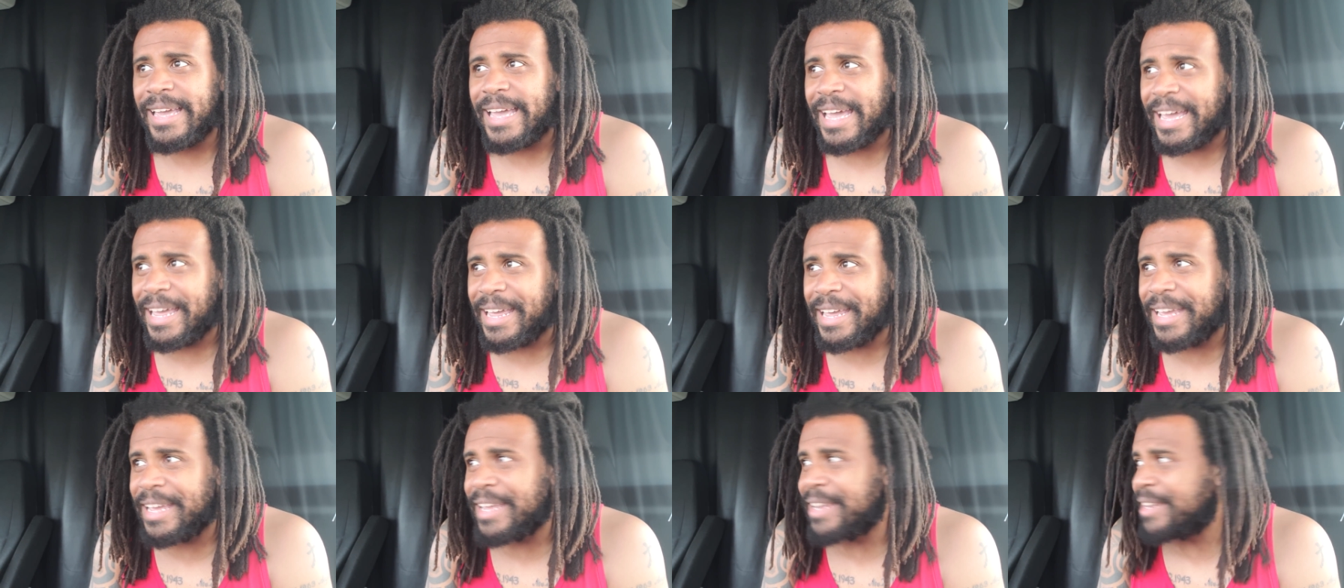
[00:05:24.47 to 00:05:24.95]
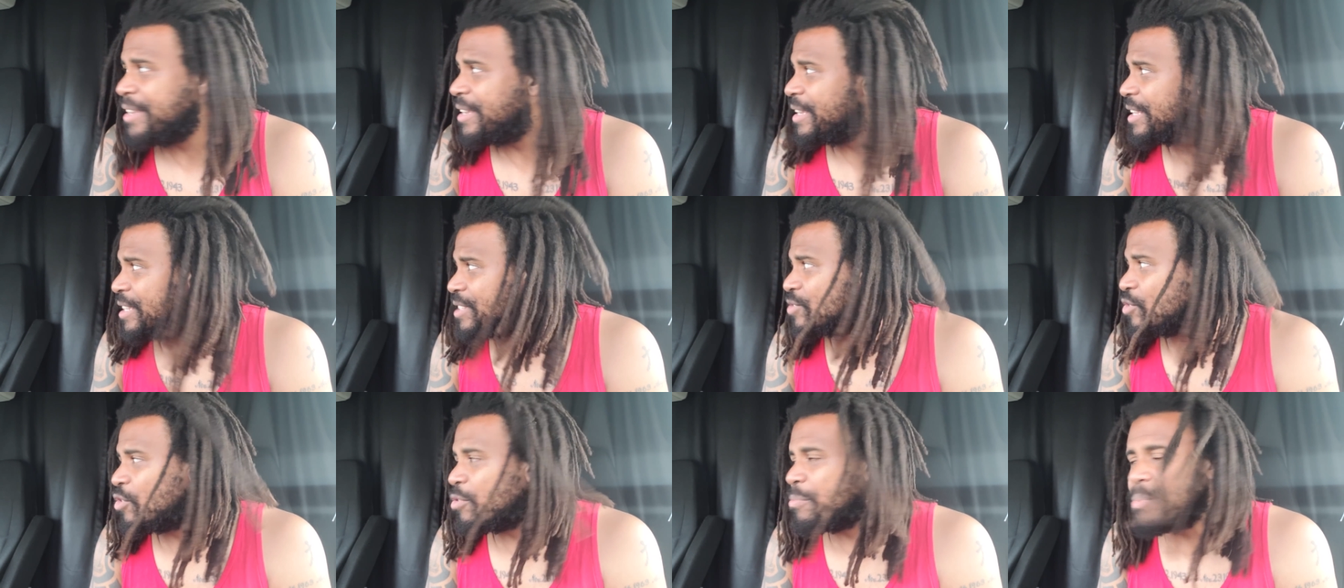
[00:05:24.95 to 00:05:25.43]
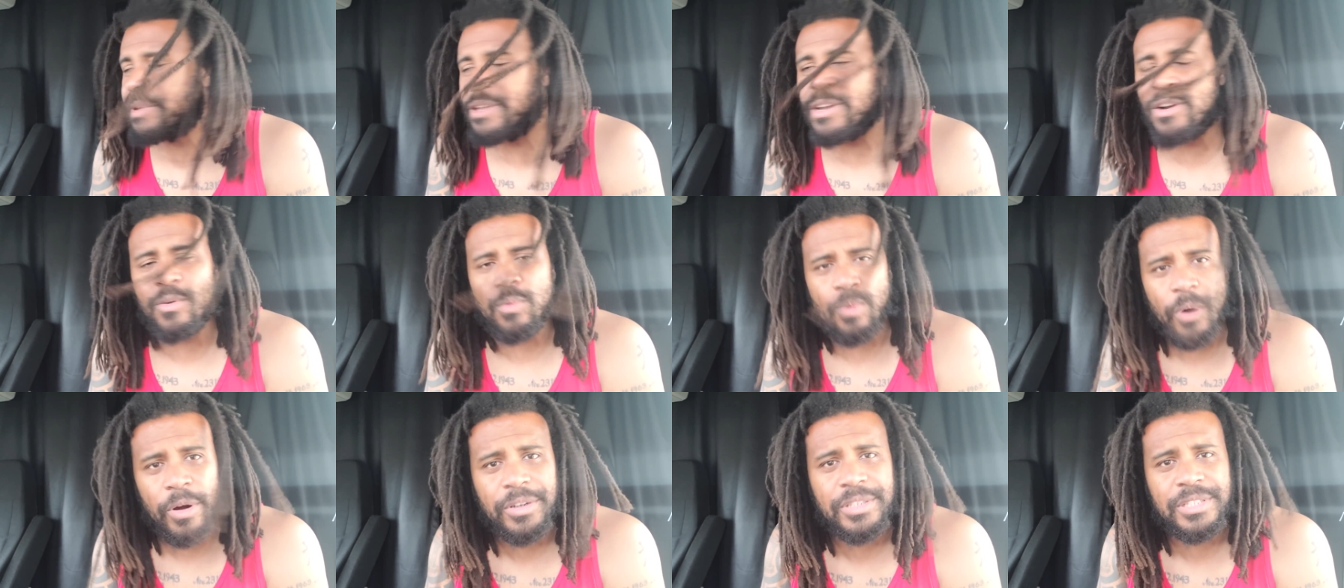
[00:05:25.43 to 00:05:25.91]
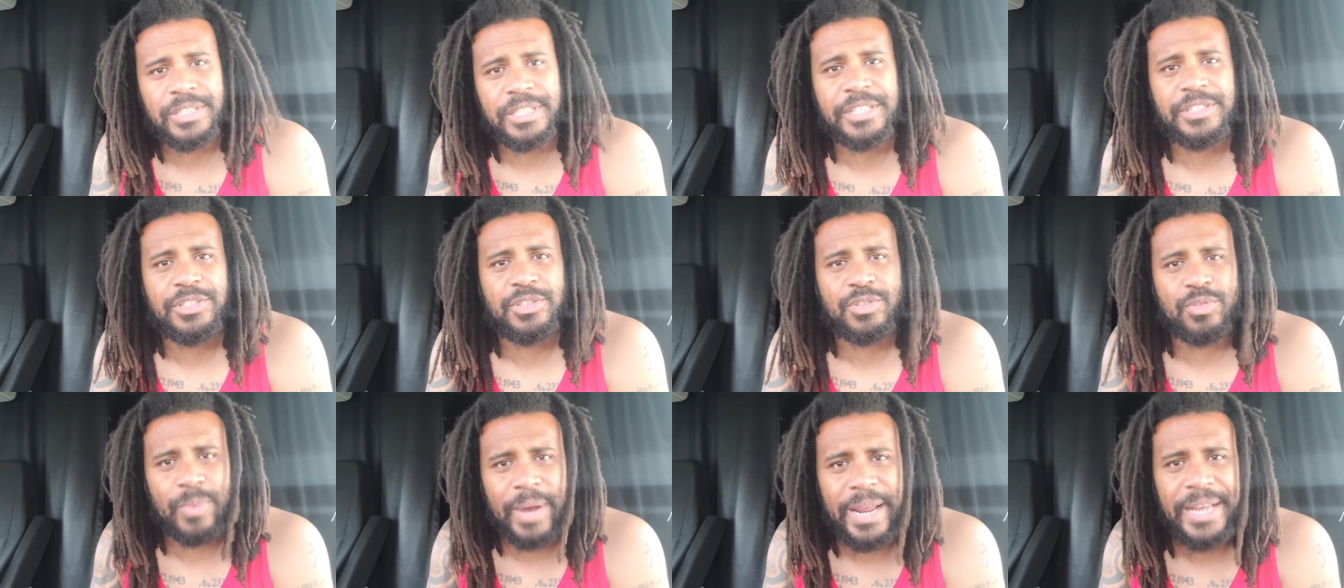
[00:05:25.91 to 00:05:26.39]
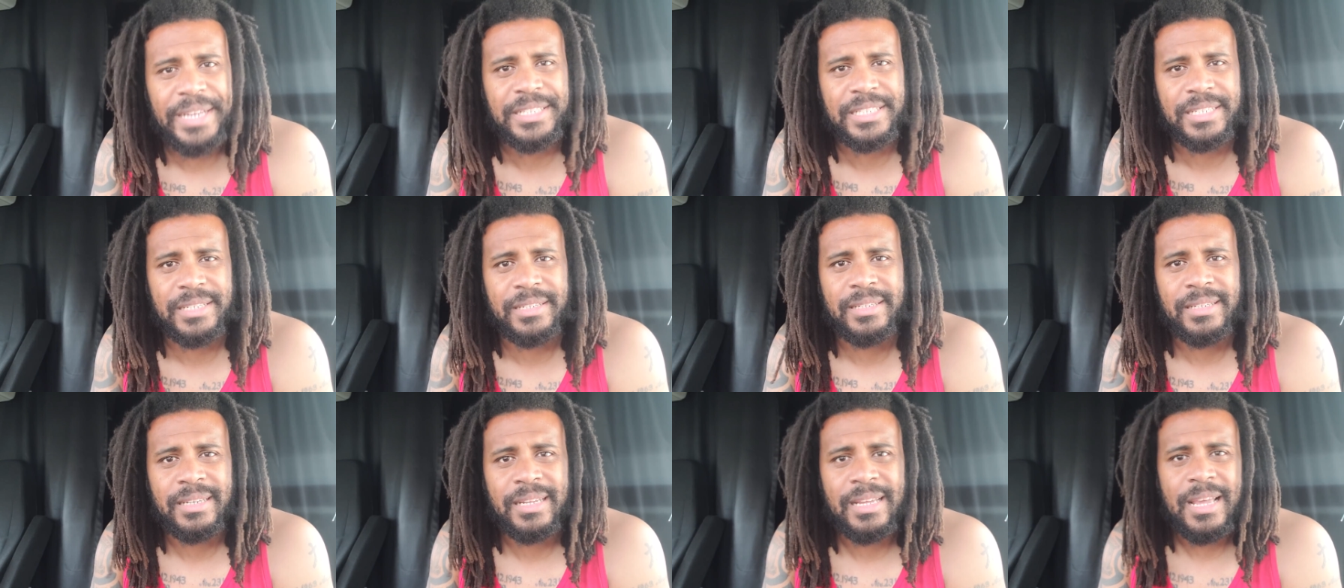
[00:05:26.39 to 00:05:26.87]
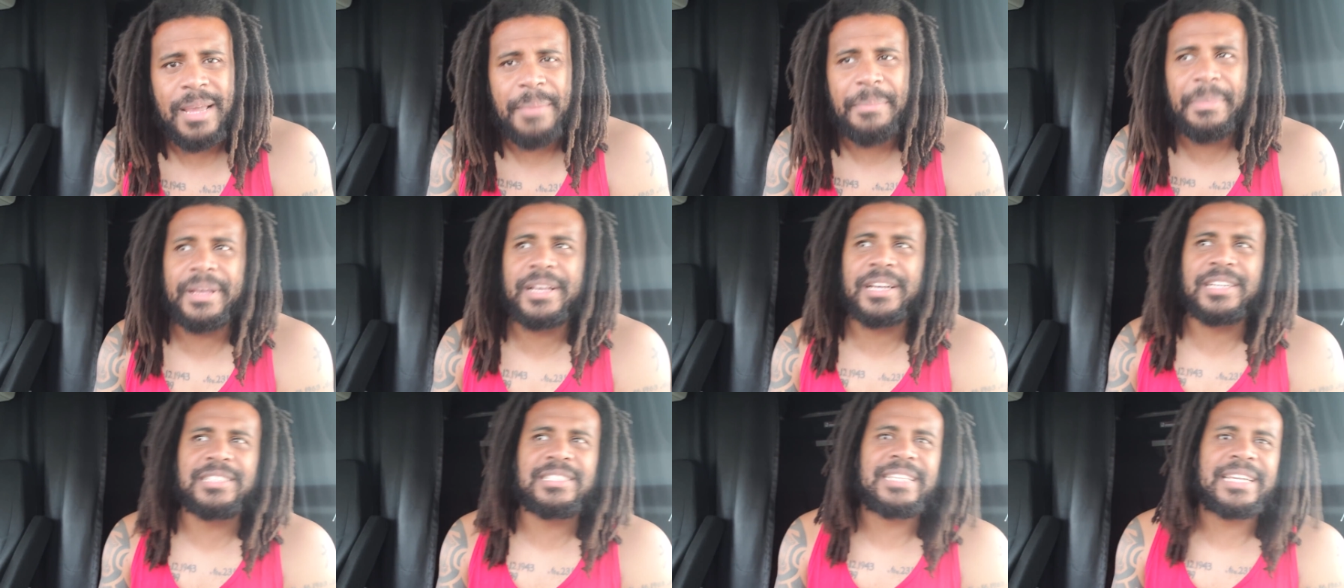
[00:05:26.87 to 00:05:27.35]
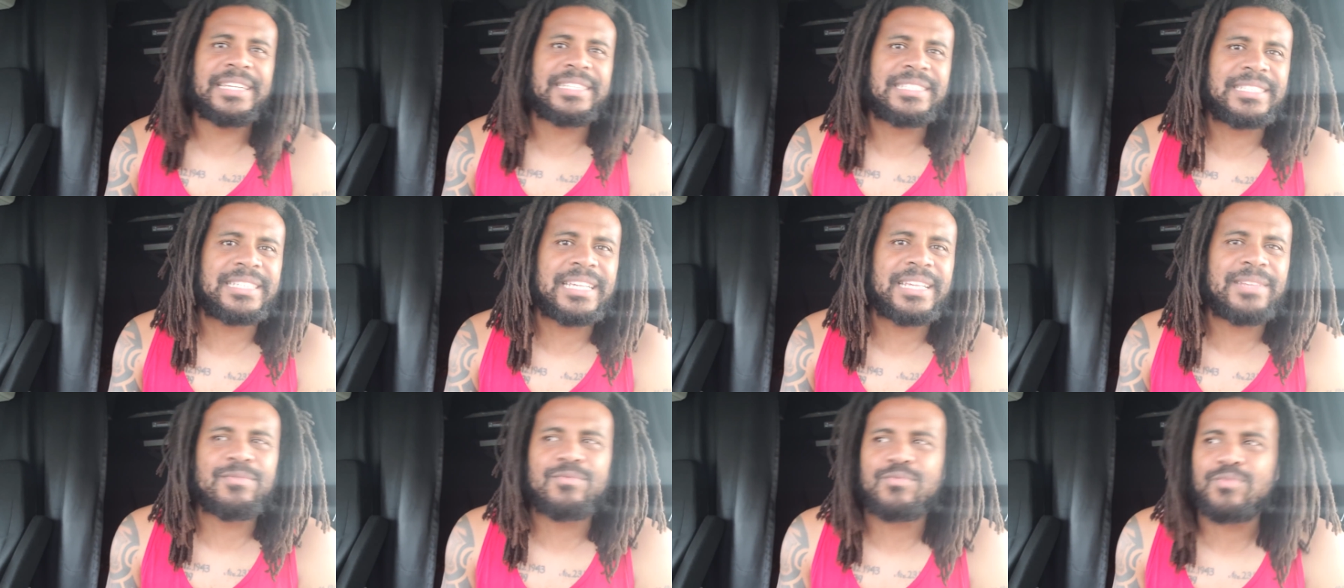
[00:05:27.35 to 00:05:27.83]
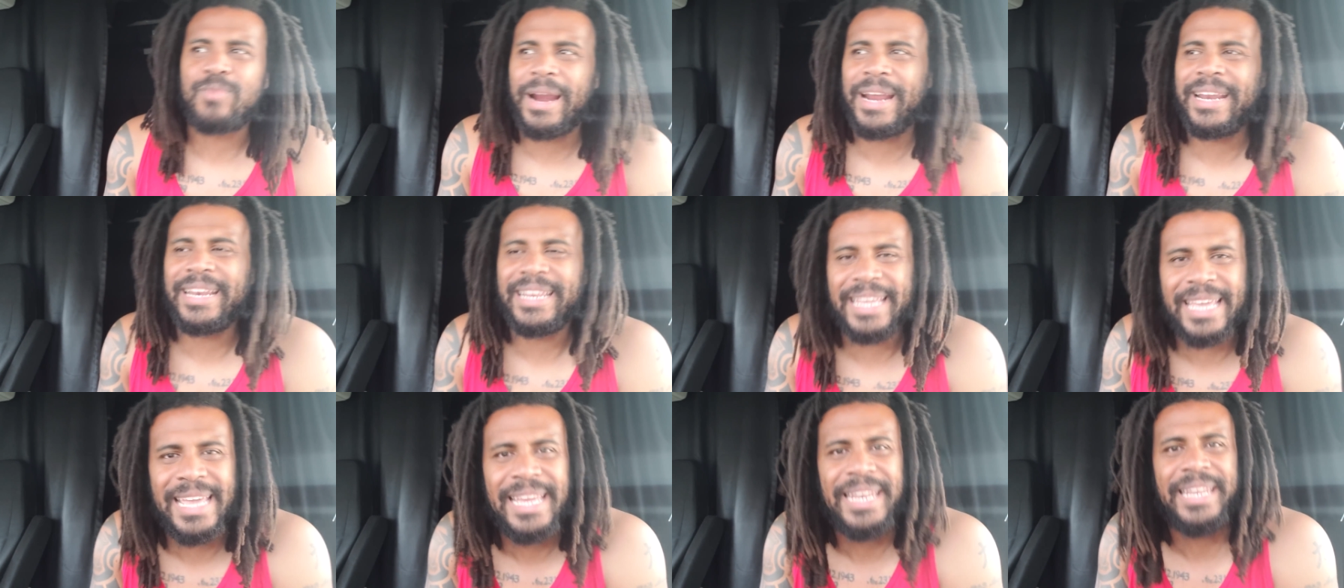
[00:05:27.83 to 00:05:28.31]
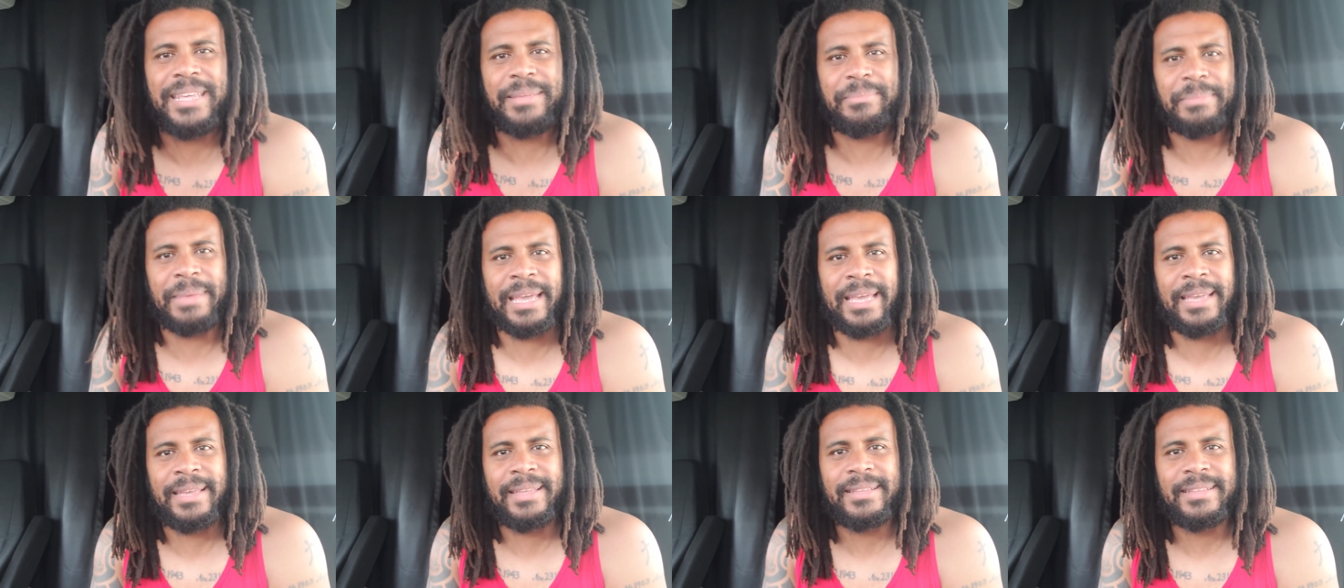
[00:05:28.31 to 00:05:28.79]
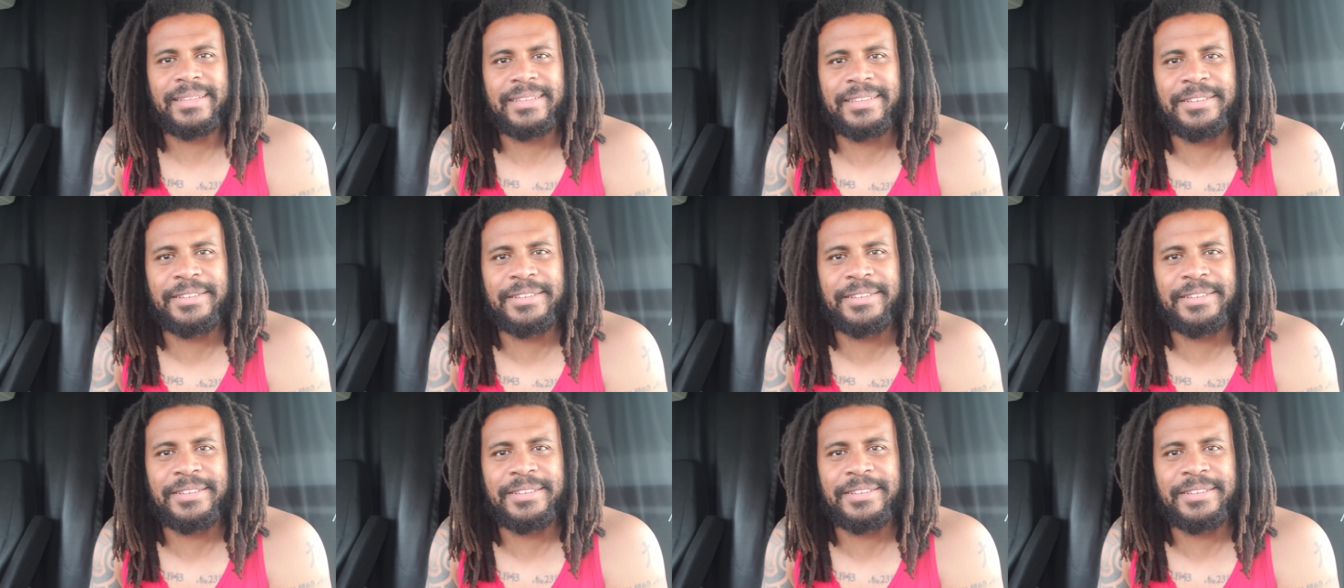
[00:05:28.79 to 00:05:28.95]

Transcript: and it's gonna be a worse situation because they sitting right in it, man.